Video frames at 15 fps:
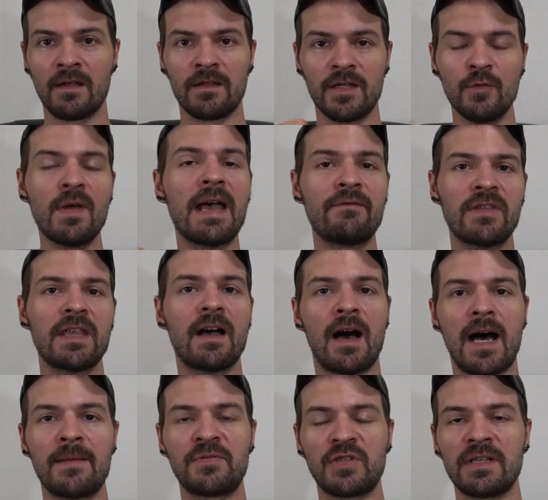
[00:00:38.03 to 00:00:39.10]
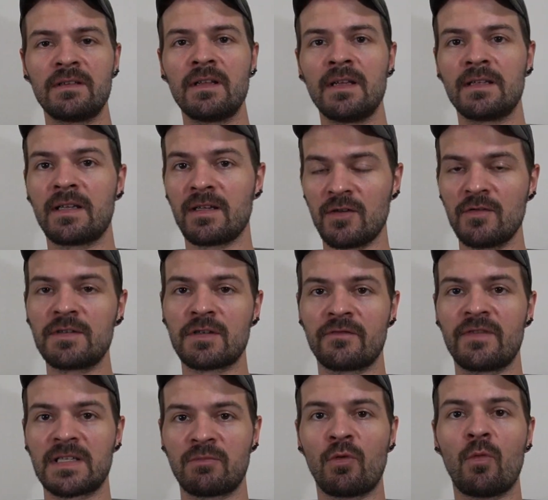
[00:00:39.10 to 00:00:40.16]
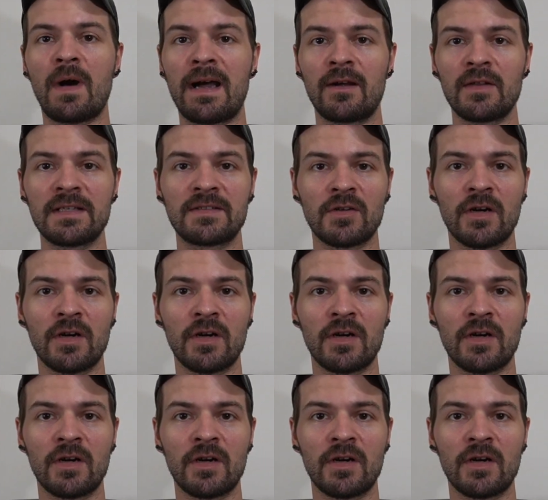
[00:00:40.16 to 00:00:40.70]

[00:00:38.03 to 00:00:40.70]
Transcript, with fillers: you have the option to use your Visible Wireless